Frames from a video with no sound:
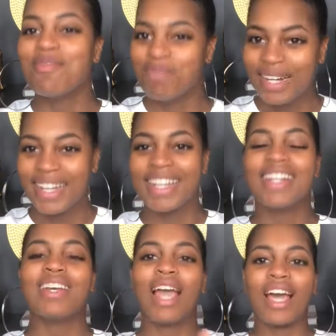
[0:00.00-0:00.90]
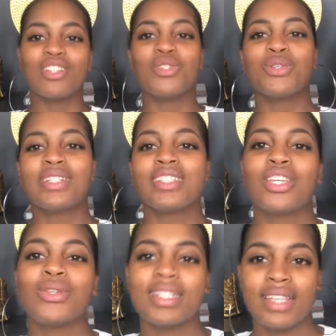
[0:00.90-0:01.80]
But as you
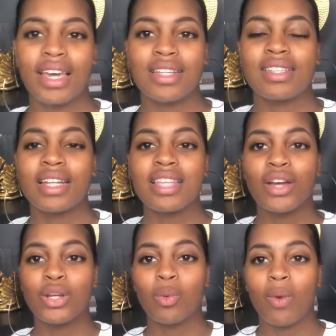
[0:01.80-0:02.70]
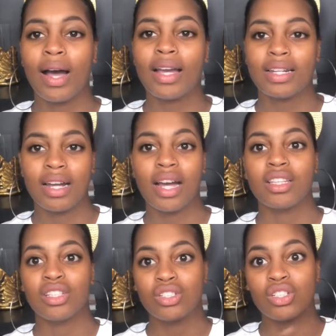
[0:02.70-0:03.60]
continue to taste, that's how your wine
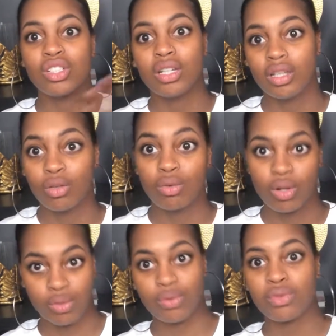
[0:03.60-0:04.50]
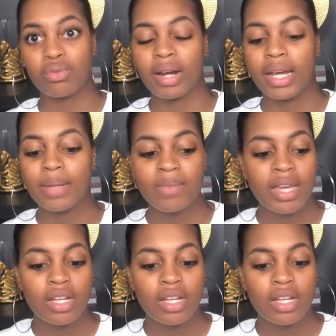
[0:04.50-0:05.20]
knowledge grows, right?